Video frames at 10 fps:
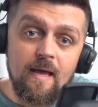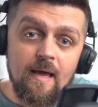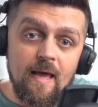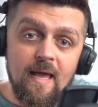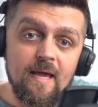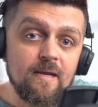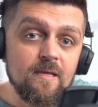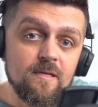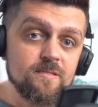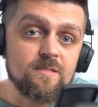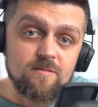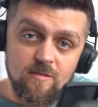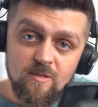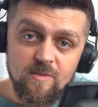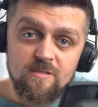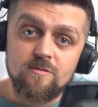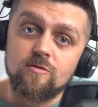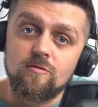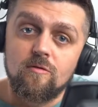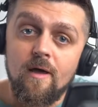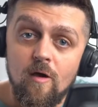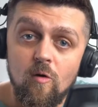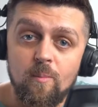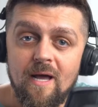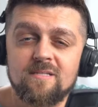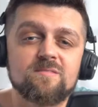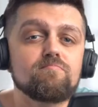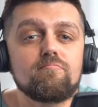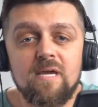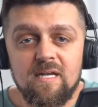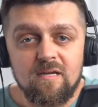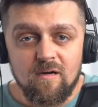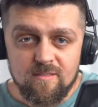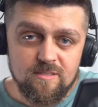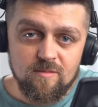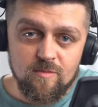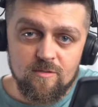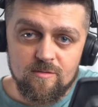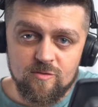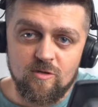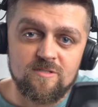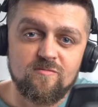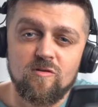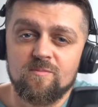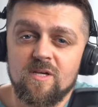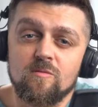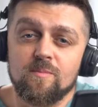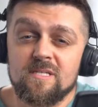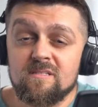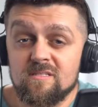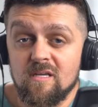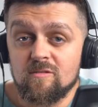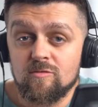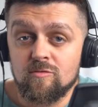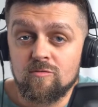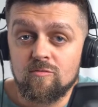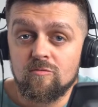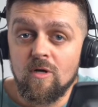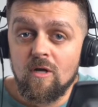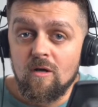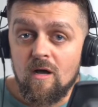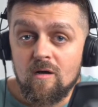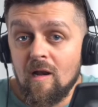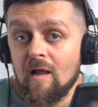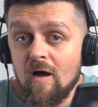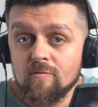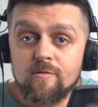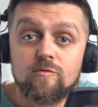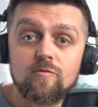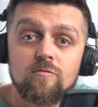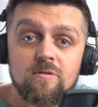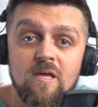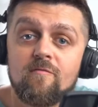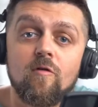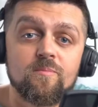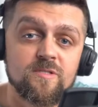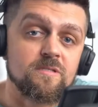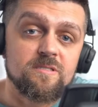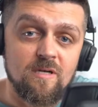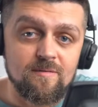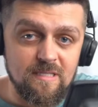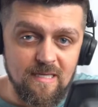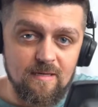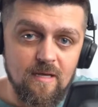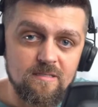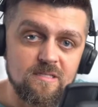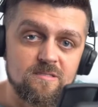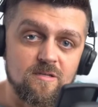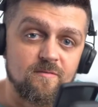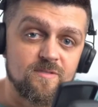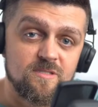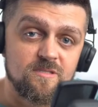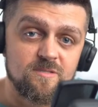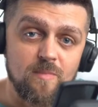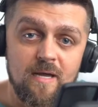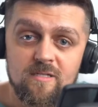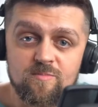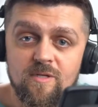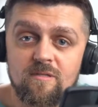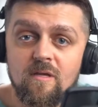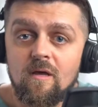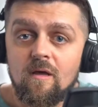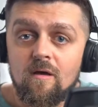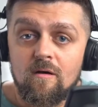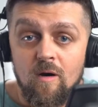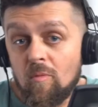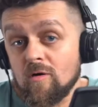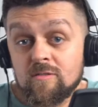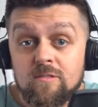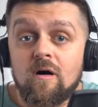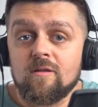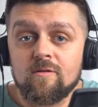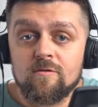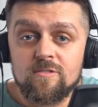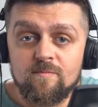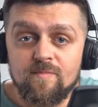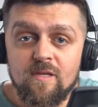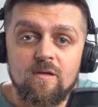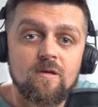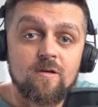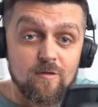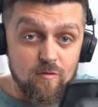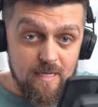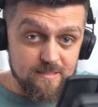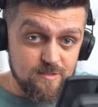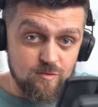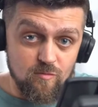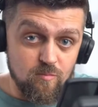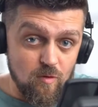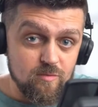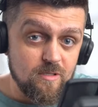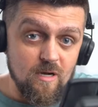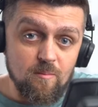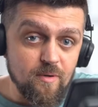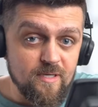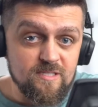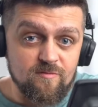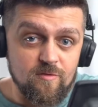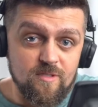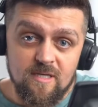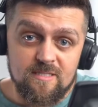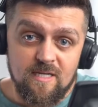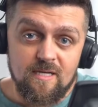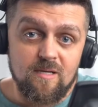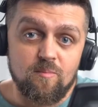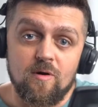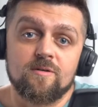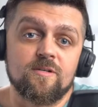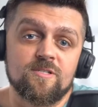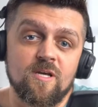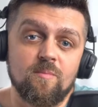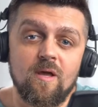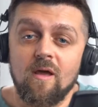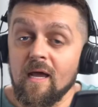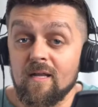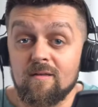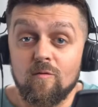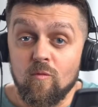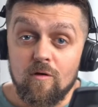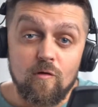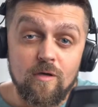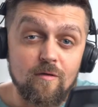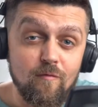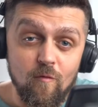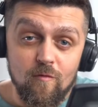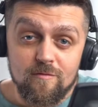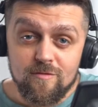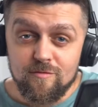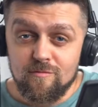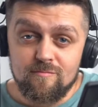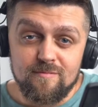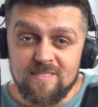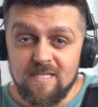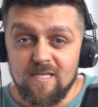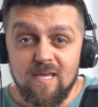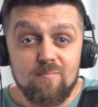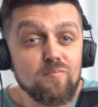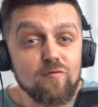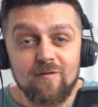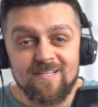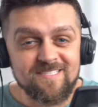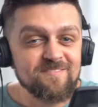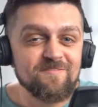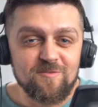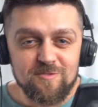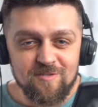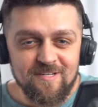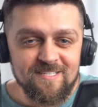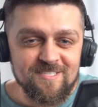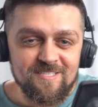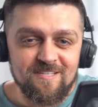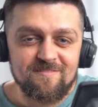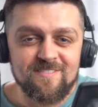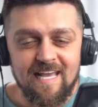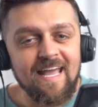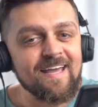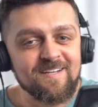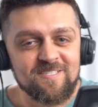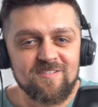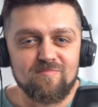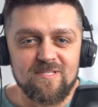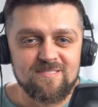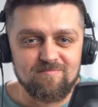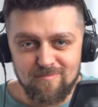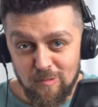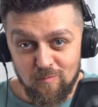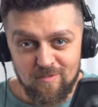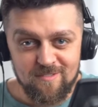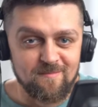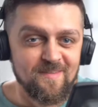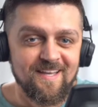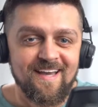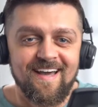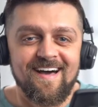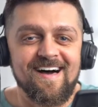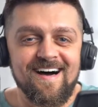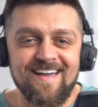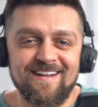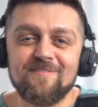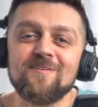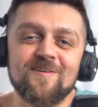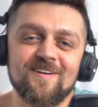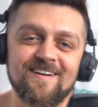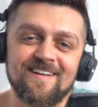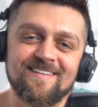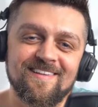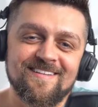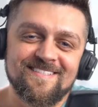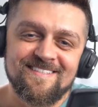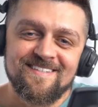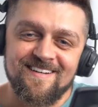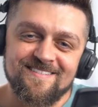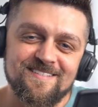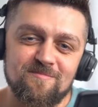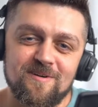and is determined to help as many customers transform their business into cloud through DevOps consulting and IT services management, amongst others. congrats to both companies for the exciting partnership, and we're looking forward to seeing impressive future initiatives and achievements. No pressure. And if you're an Atlassian customer